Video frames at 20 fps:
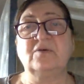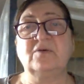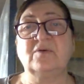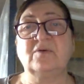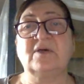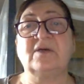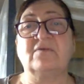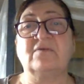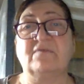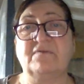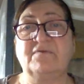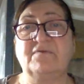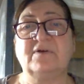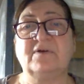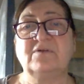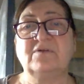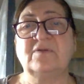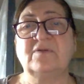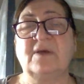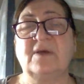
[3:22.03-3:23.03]
you can
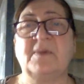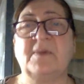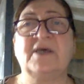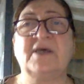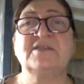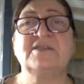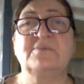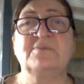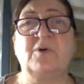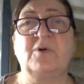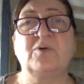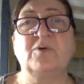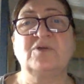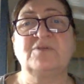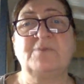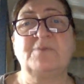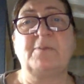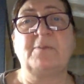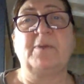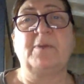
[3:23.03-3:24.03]
refer to them as
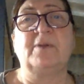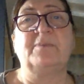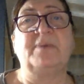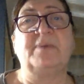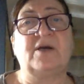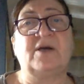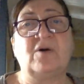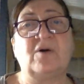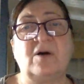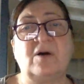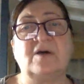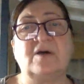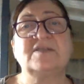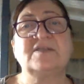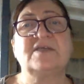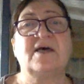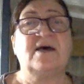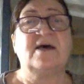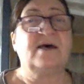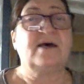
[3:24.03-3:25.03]
spokespeople
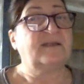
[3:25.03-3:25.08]
because